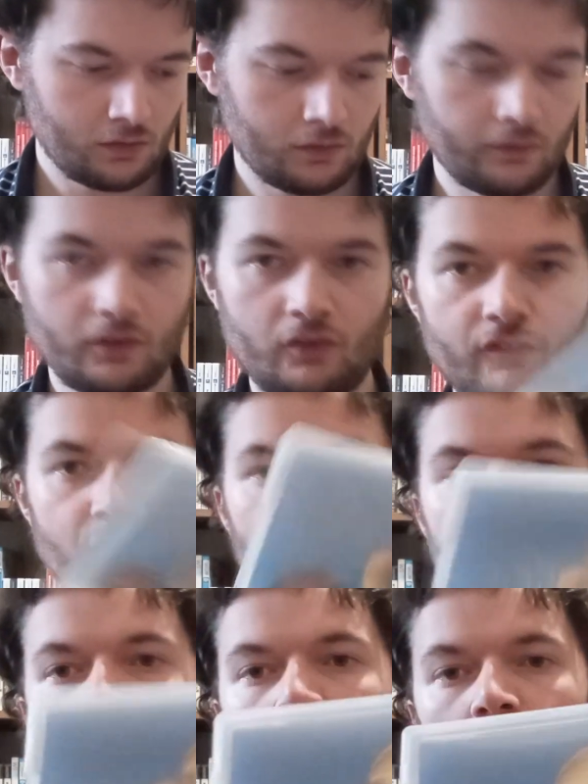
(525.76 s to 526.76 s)
There's the full
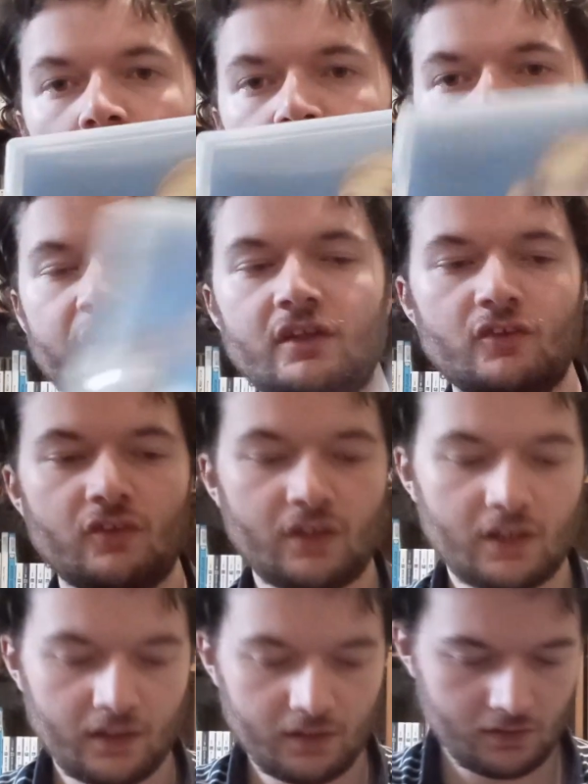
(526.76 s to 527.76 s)
artwork of the
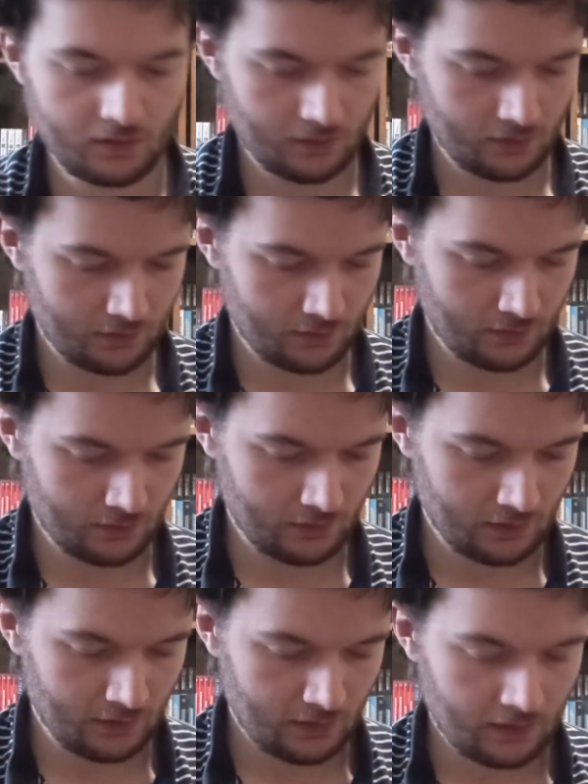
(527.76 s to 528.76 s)
inside.
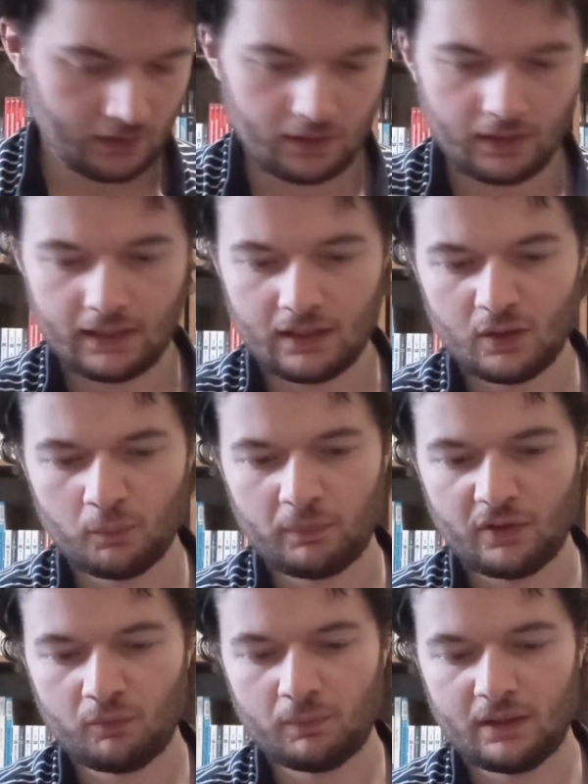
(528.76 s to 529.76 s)
And I know
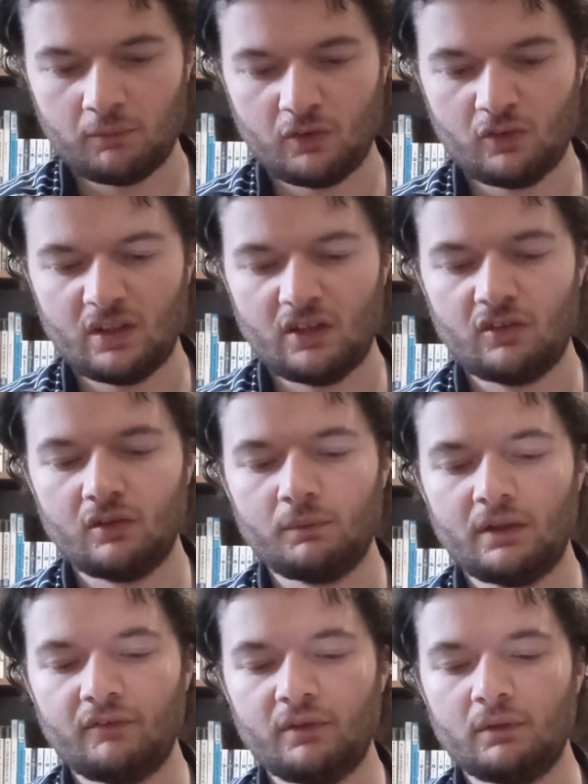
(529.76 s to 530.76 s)
PSP games, it doesn't necessarily
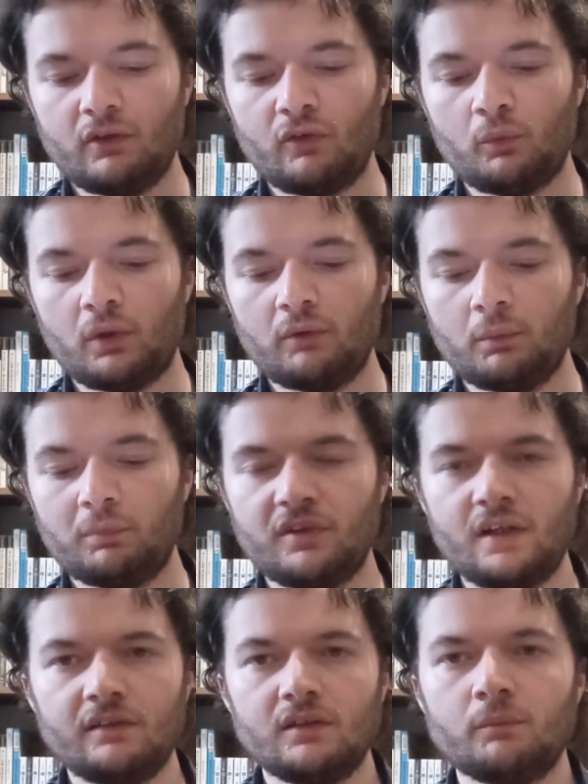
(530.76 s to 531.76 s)
matter anyway because they're quite well
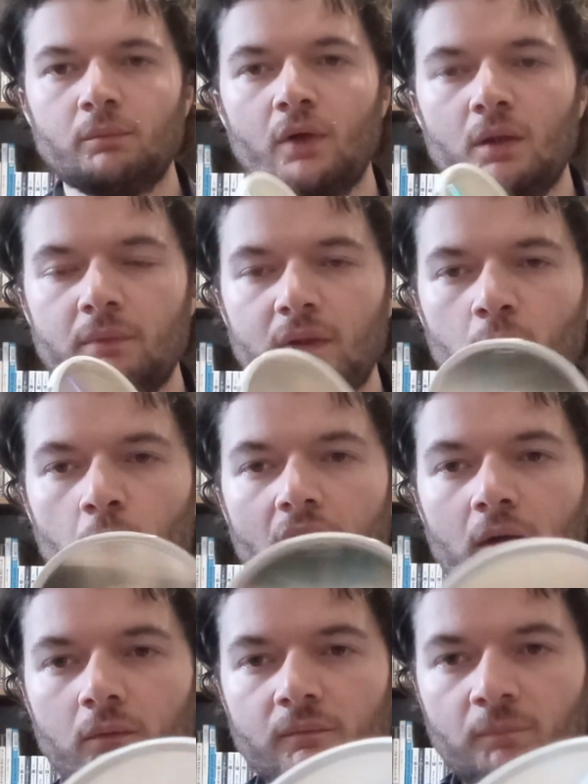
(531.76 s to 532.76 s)
protected, but I mean,
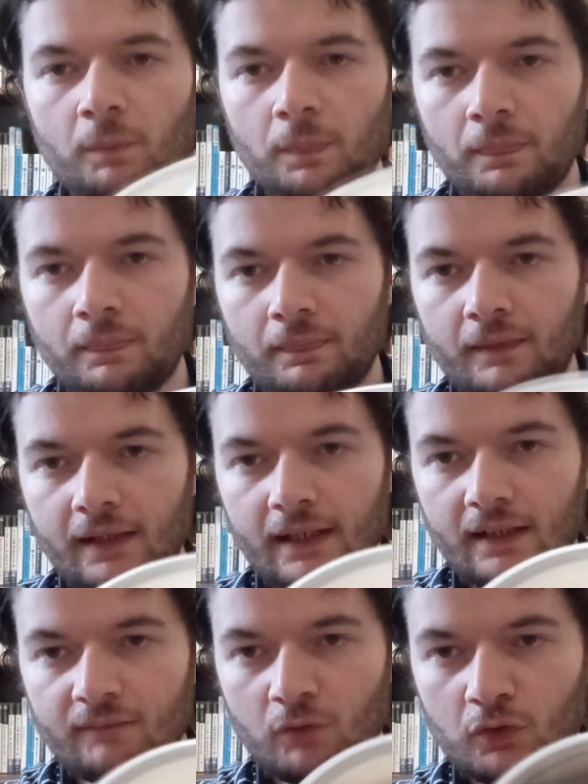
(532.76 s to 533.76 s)
wow. Again,
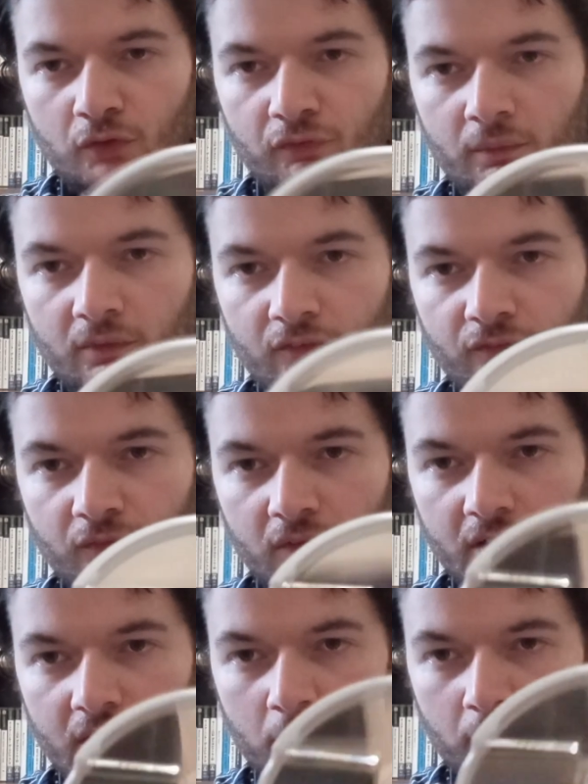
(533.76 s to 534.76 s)
I'm not sure if you all to
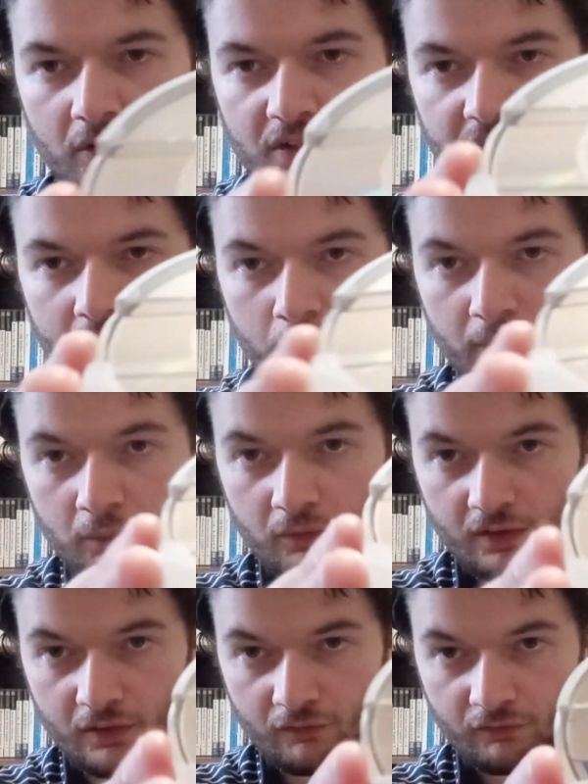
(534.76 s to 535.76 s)
fully appreciate the
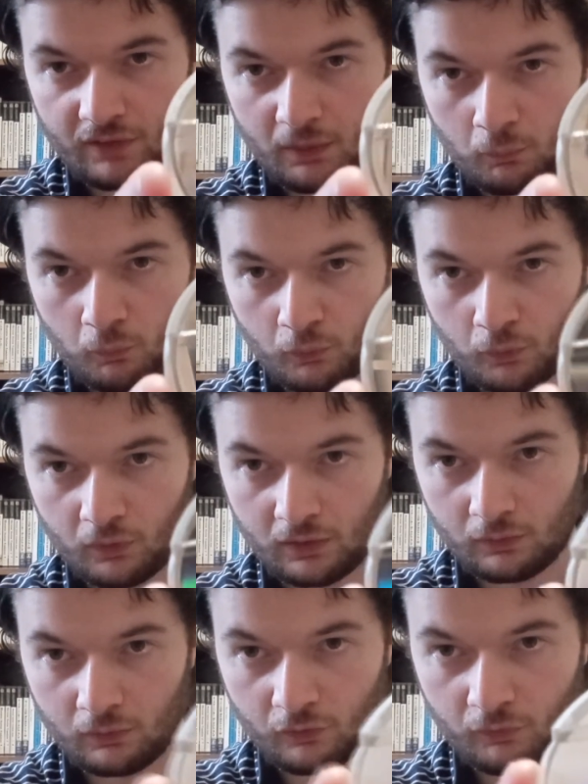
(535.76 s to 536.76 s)
beauty of how good it
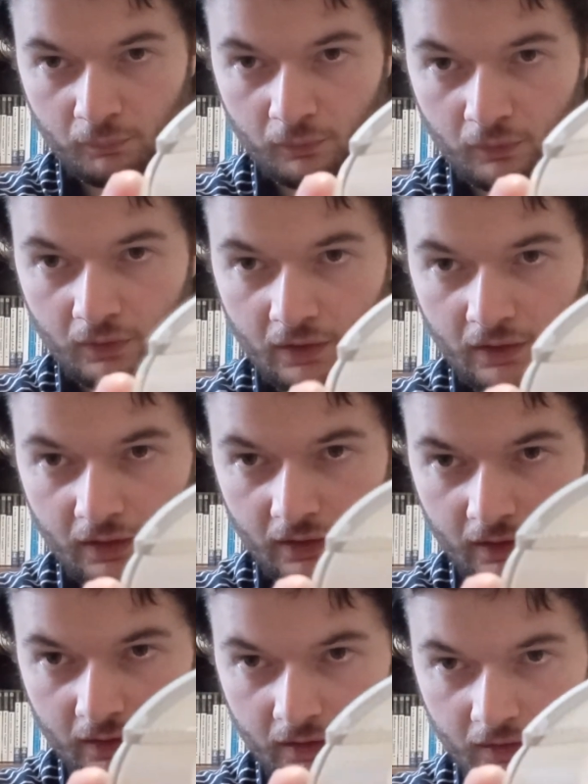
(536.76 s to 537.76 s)
looks, but
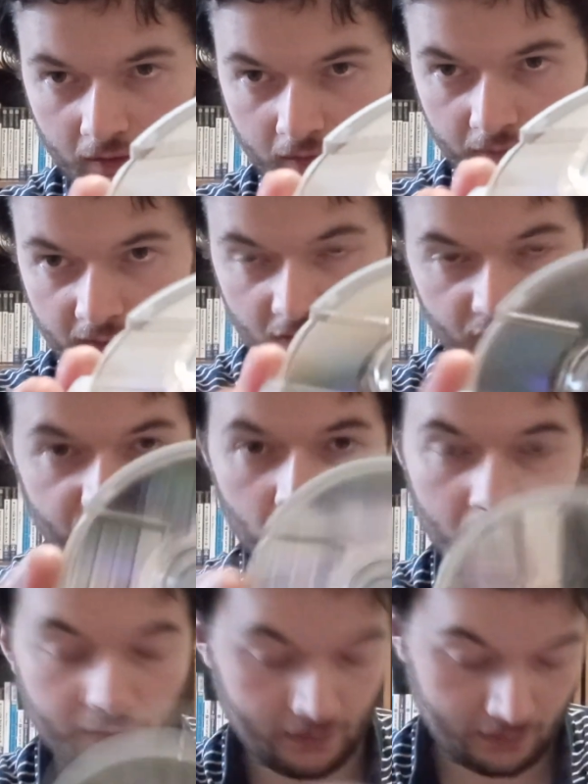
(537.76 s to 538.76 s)
that's
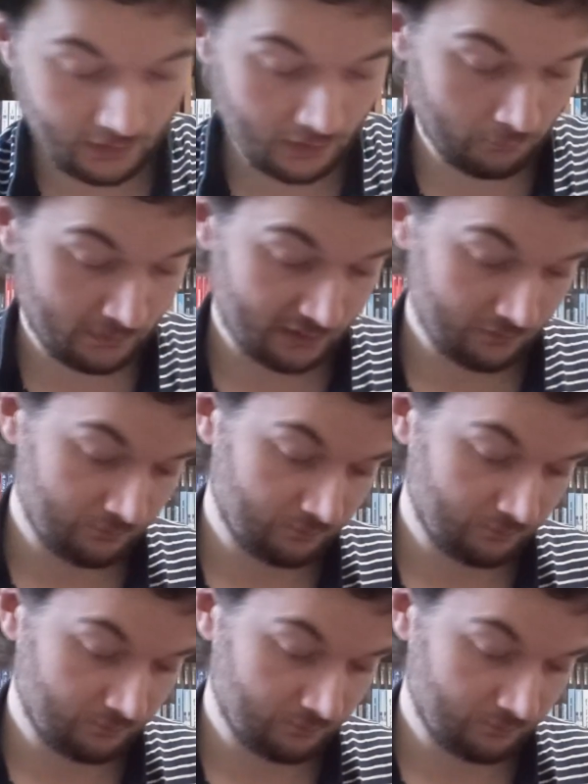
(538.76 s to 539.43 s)
fucking clean, man.